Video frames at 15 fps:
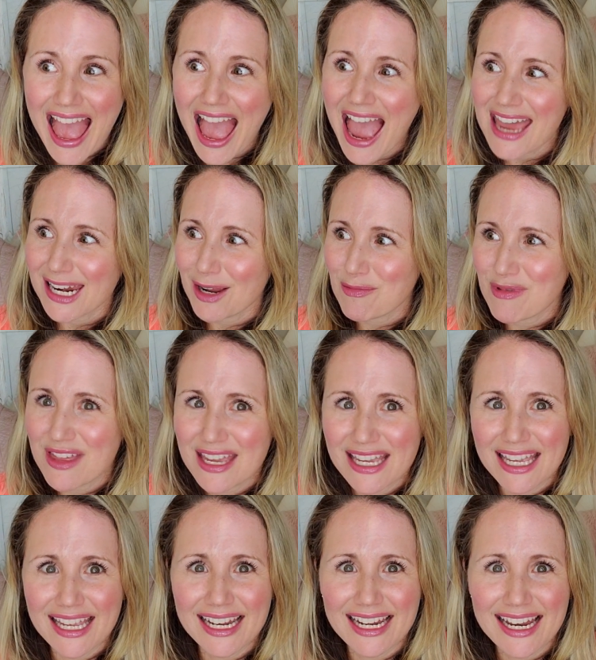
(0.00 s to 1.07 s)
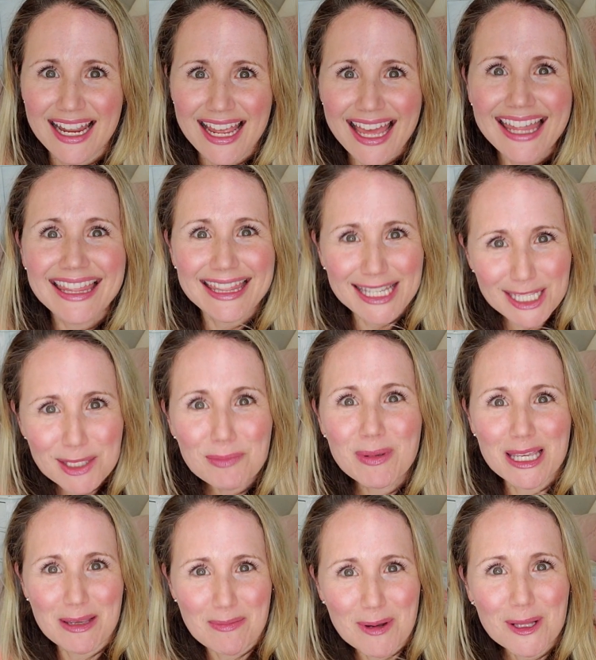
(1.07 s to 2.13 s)
And I'm thinking, these
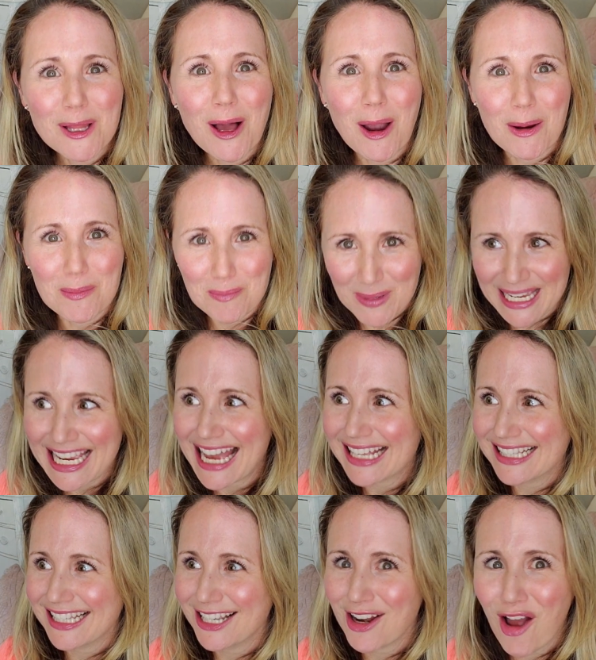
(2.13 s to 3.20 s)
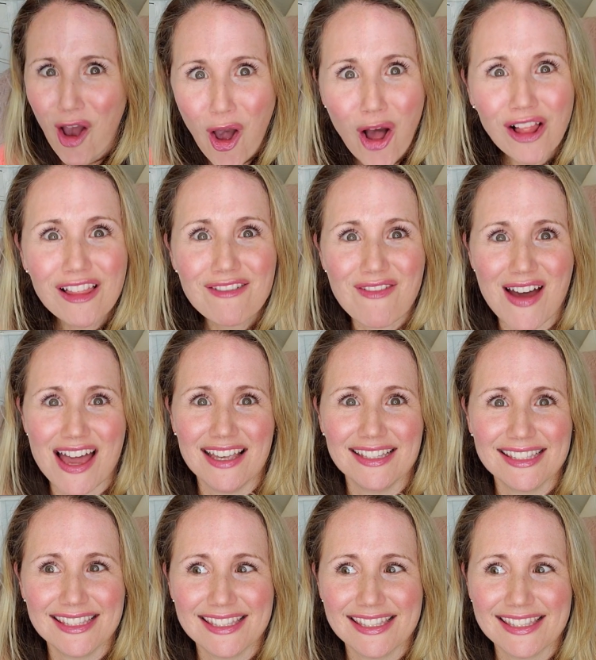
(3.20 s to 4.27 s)
people are BSing all of us,
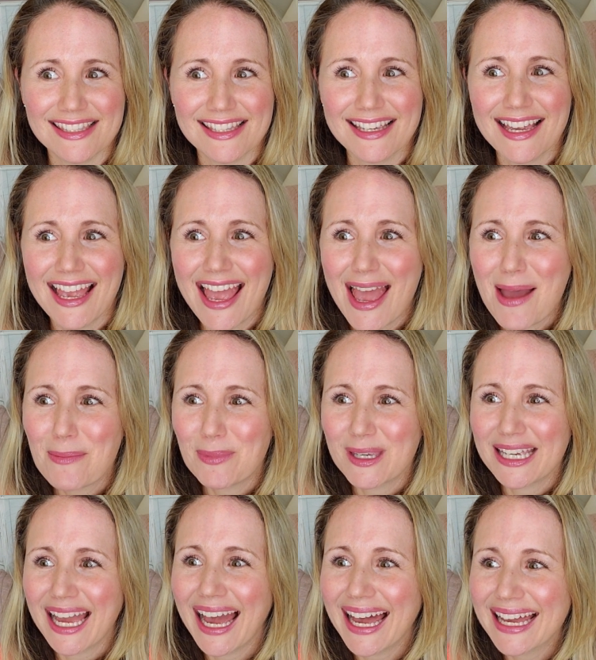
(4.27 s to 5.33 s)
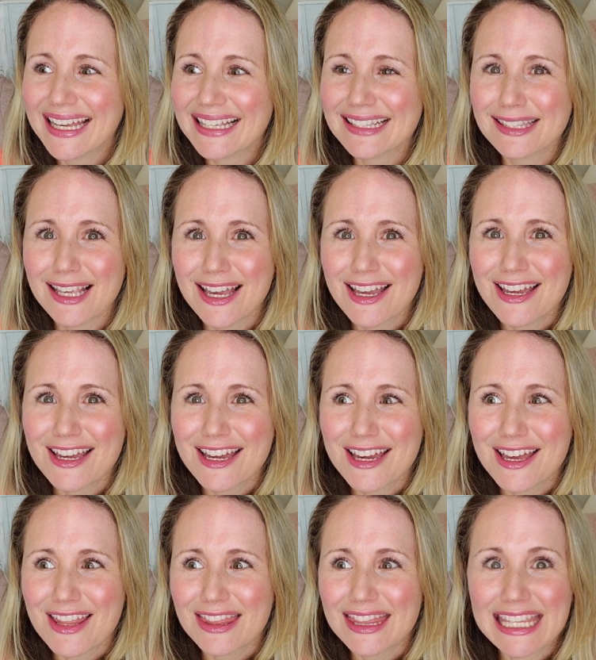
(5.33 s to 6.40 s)
because
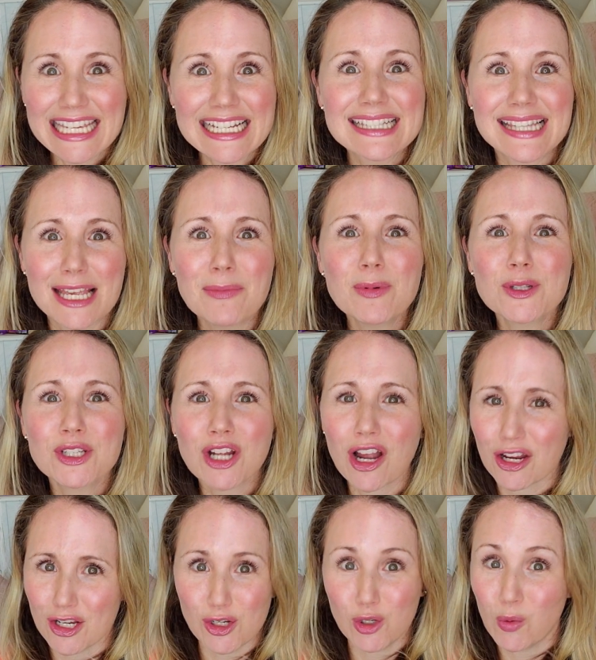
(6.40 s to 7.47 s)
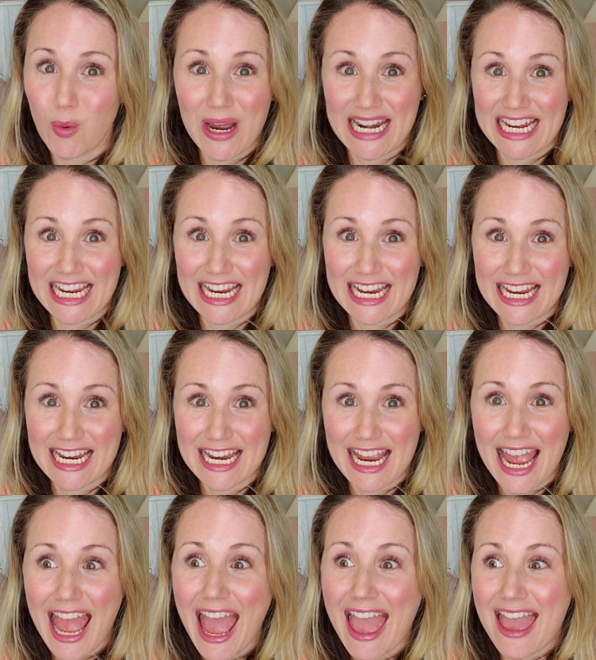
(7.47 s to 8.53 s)
the example's talking 20
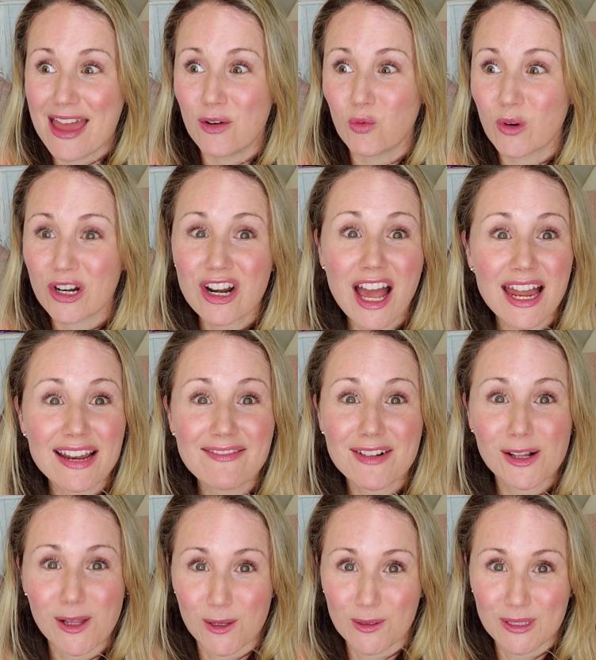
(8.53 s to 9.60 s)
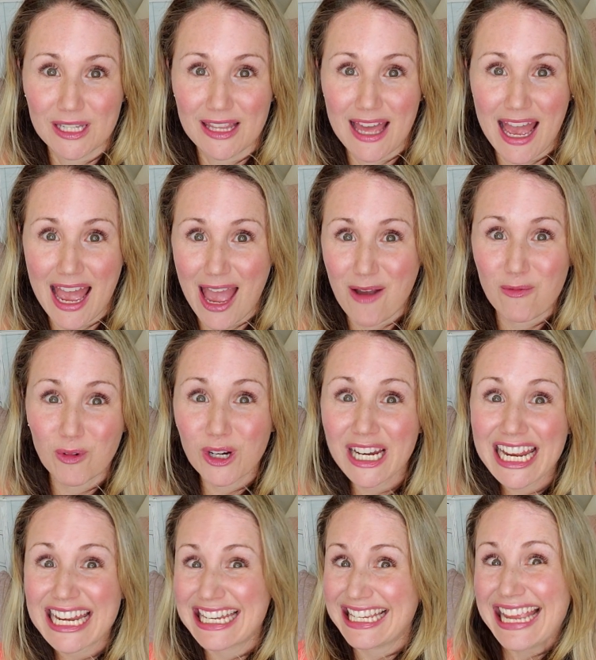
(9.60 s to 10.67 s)
and we're not even close to that and we're
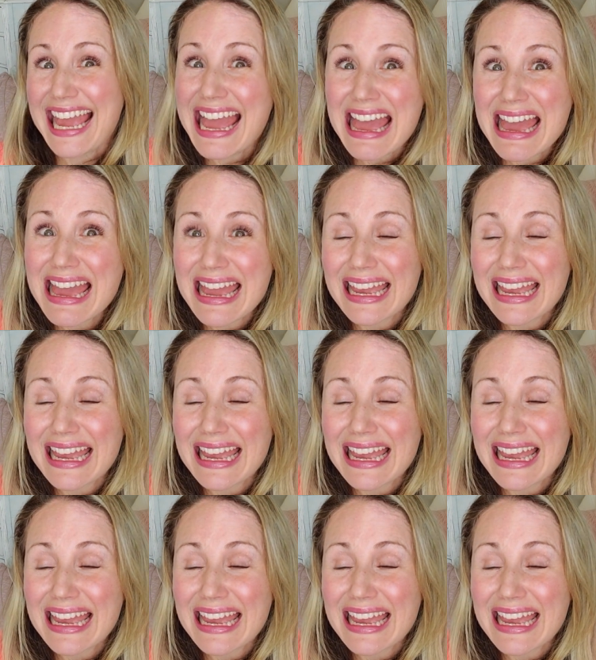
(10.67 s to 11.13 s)
getting yay.